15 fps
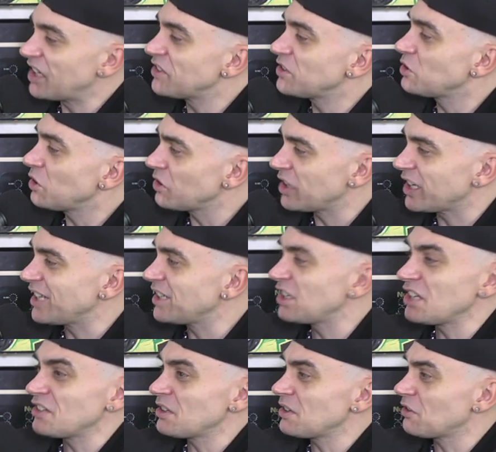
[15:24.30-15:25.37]
He's a donor. He,
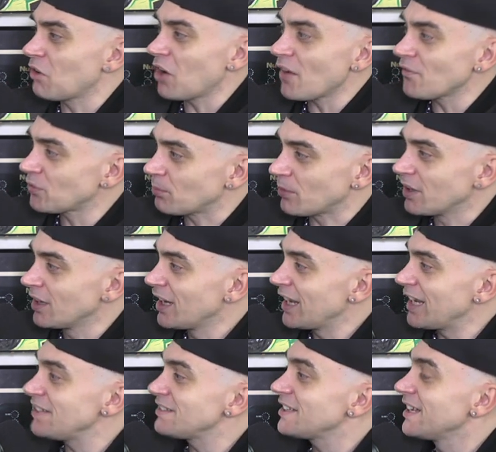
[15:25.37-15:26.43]
he's, he's, a, a craftsman.
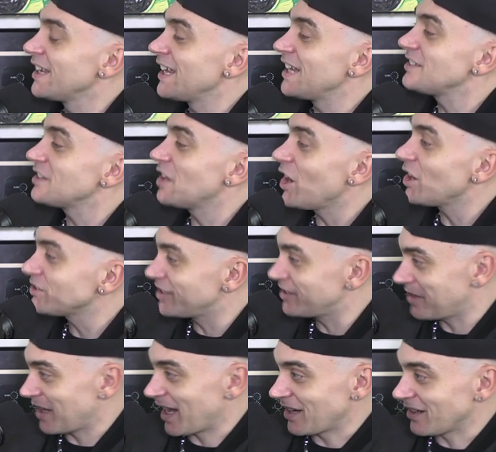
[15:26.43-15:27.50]
He's, he's, a, yeah. he's an
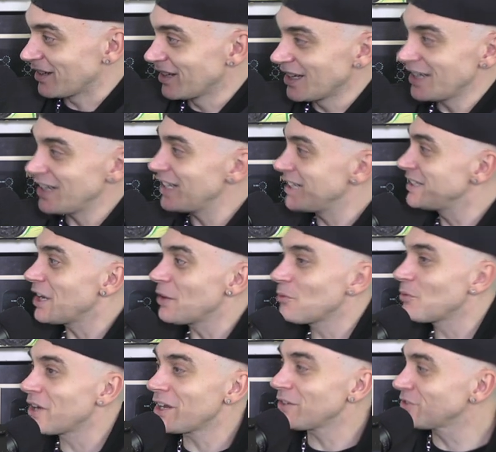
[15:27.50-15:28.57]
artisan. Yeah, yeah. He, he,
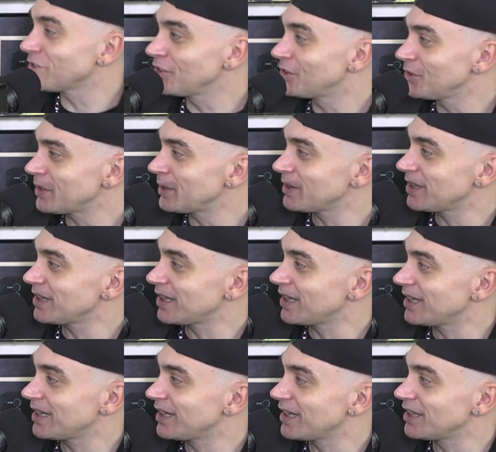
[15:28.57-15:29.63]
no one else can do it
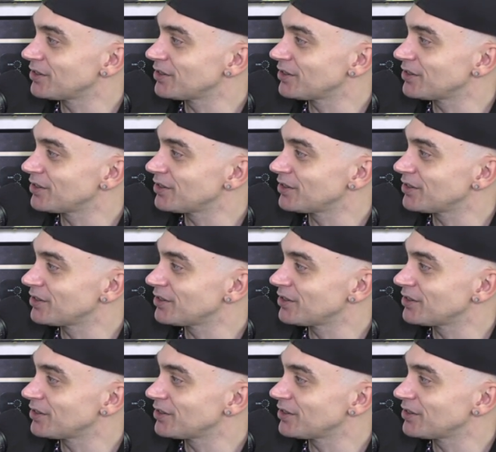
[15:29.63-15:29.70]
yeah.